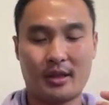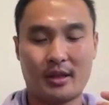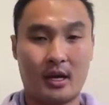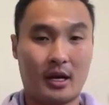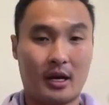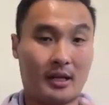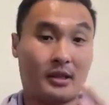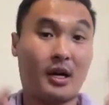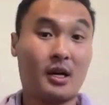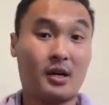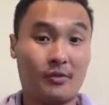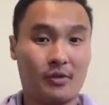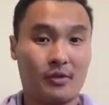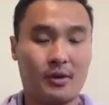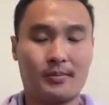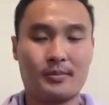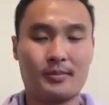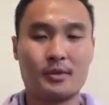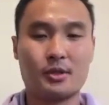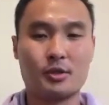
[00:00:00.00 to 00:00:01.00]
a lot of
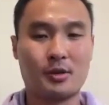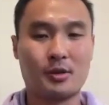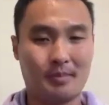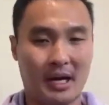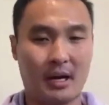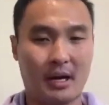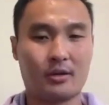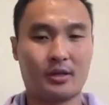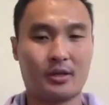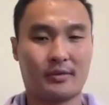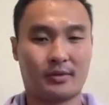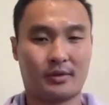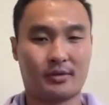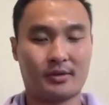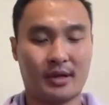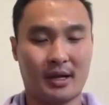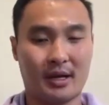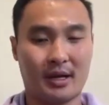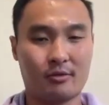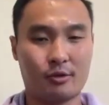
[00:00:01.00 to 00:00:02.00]
them do a powerlifting
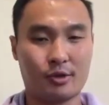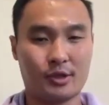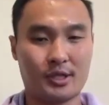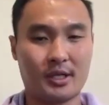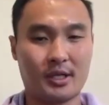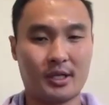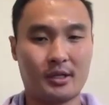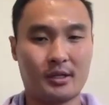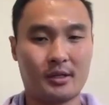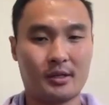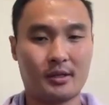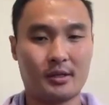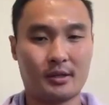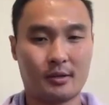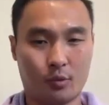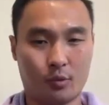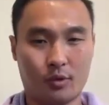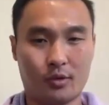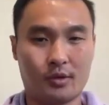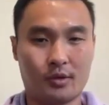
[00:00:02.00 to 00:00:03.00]
style routine
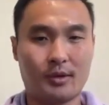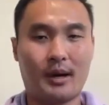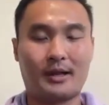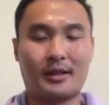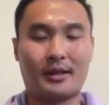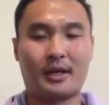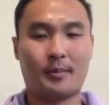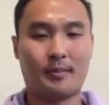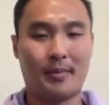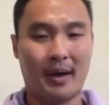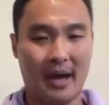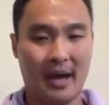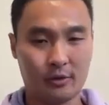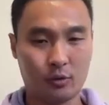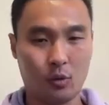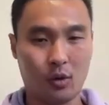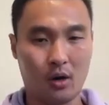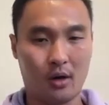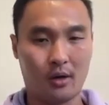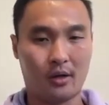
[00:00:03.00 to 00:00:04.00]
with a lot of back
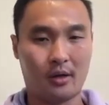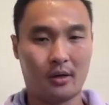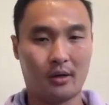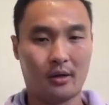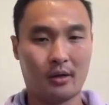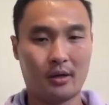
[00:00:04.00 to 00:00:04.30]
squatting,